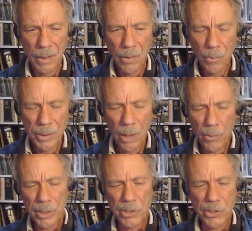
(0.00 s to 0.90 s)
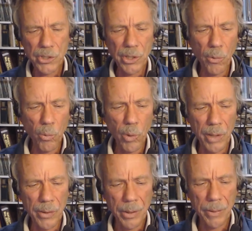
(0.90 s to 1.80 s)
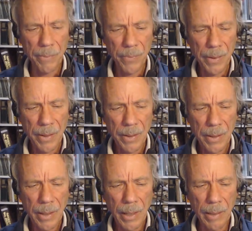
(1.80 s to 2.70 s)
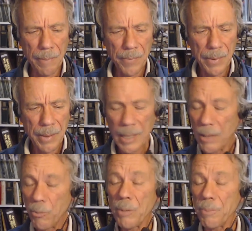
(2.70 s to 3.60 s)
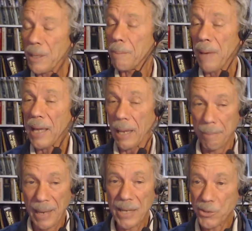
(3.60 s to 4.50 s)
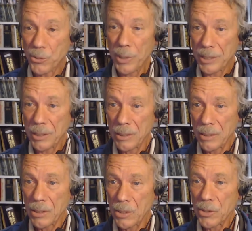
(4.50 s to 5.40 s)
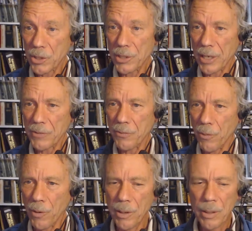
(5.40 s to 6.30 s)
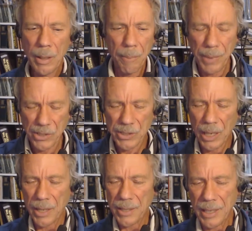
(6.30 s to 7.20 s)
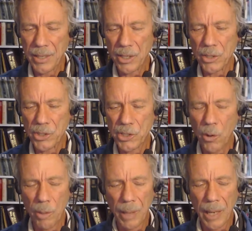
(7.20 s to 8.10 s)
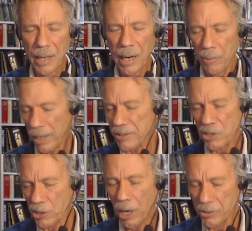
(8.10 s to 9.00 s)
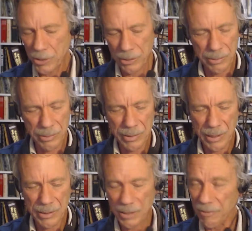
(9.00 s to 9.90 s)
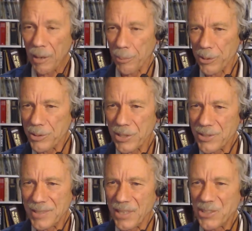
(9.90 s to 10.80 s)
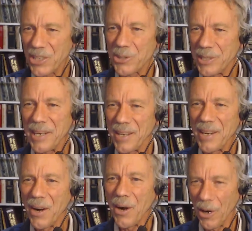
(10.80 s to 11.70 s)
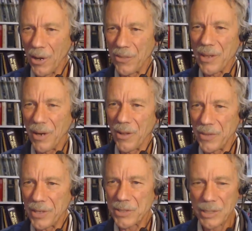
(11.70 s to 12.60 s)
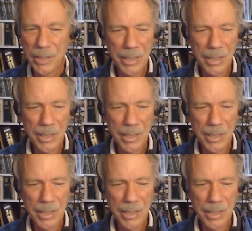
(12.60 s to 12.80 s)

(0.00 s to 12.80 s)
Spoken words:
We're not really sure whether it wouldn't be a bad trait to select for, but it's not yet shown by Kyra. And I just talked to the developer just yesterday on this.